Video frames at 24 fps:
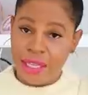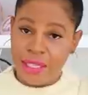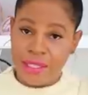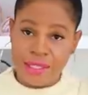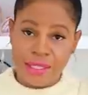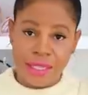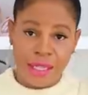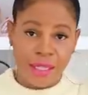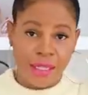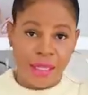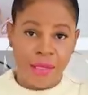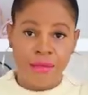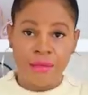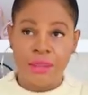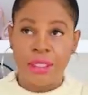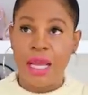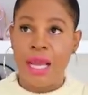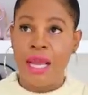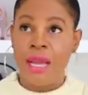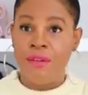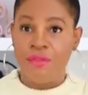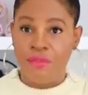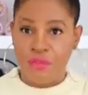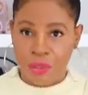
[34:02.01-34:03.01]
they sell out
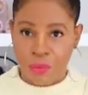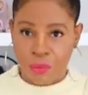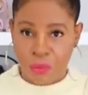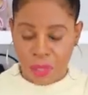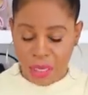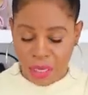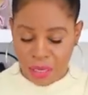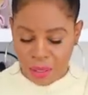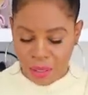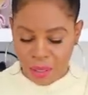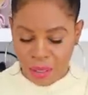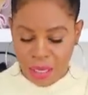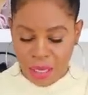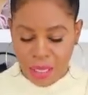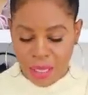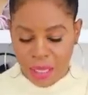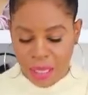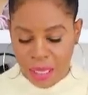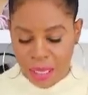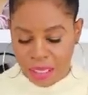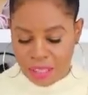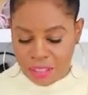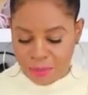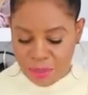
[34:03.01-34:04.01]
everywhere,
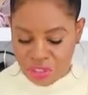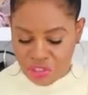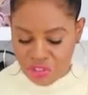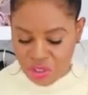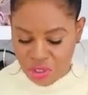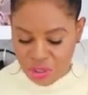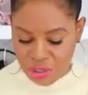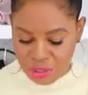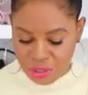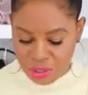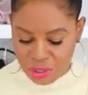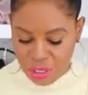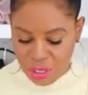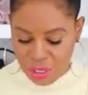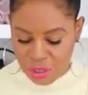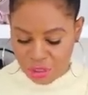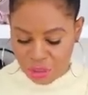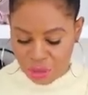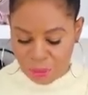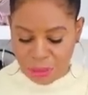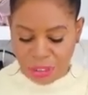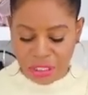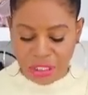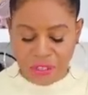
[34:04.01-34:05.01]
especially in this
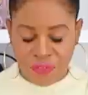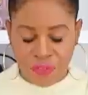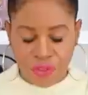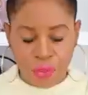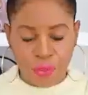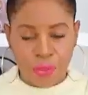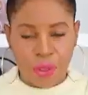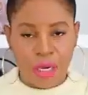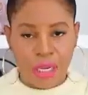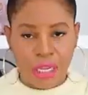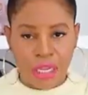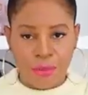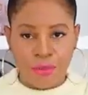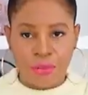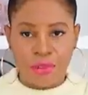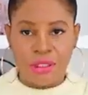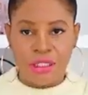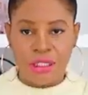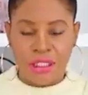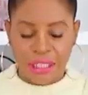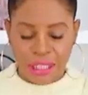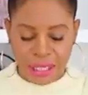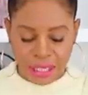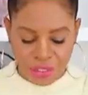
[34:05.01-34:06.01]
color. But if you are able
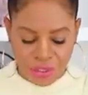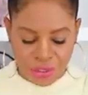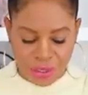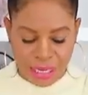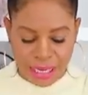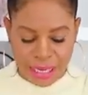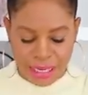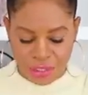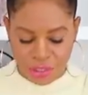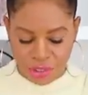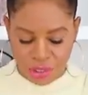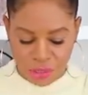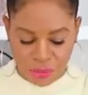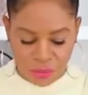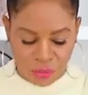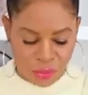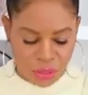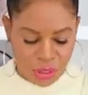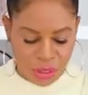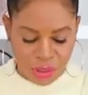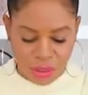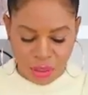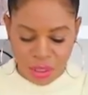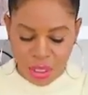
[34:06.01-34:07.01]
to get your hands on
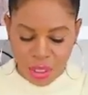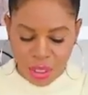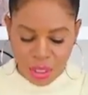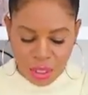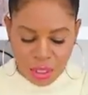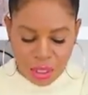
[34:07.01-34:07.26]
one,